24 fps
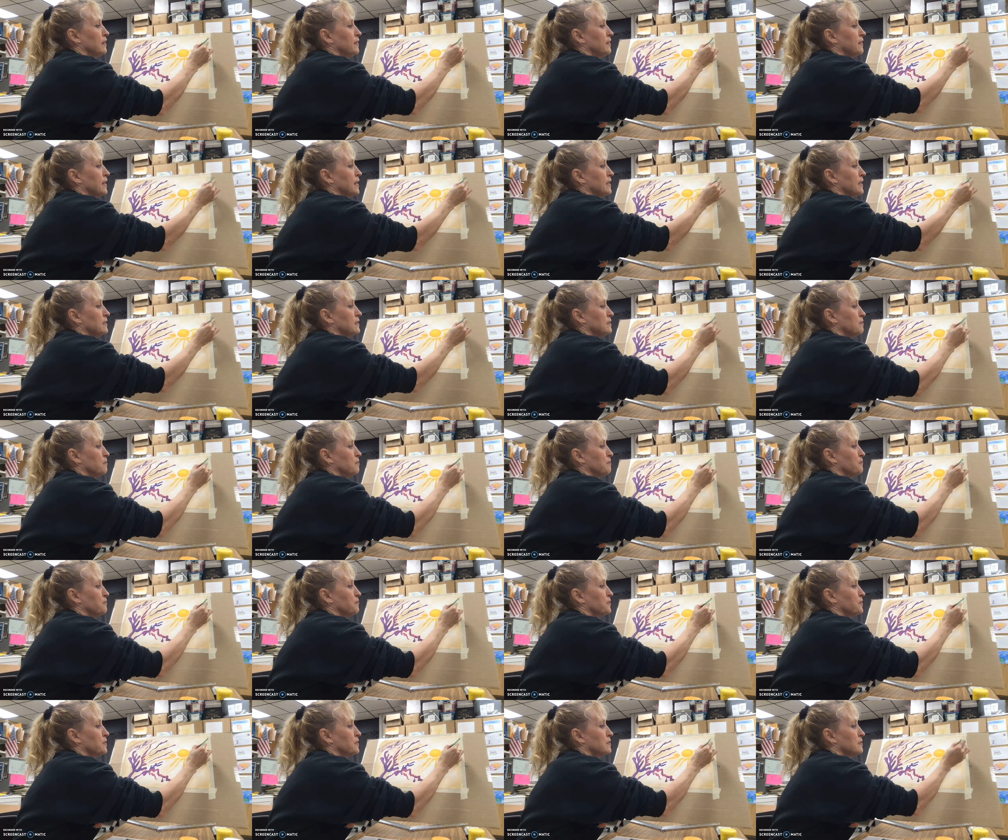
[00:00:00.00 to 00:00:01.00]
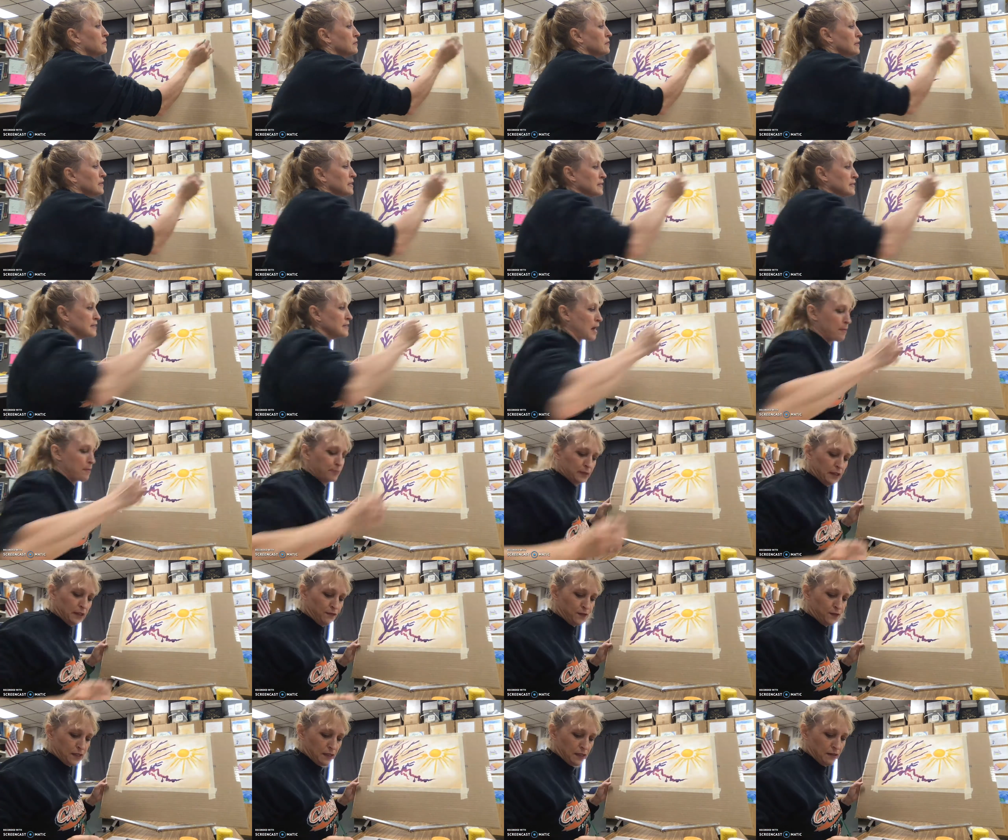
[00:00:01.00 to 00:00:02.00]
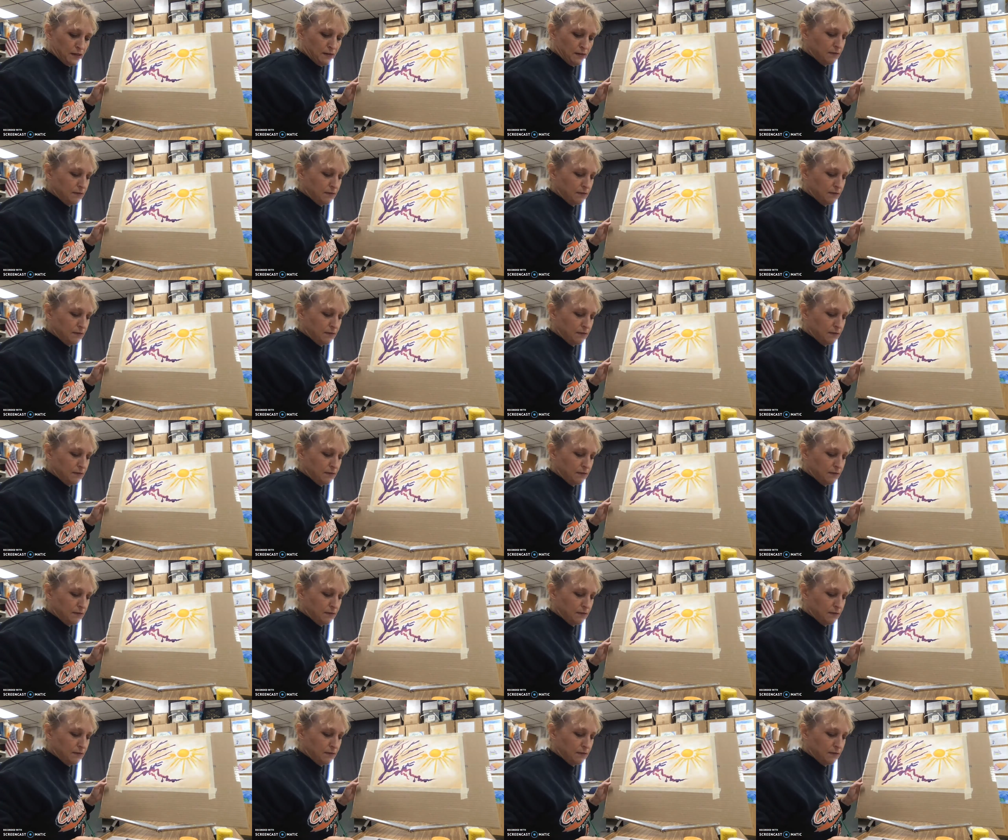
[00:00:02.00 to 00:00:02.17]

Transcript: that is uplifted.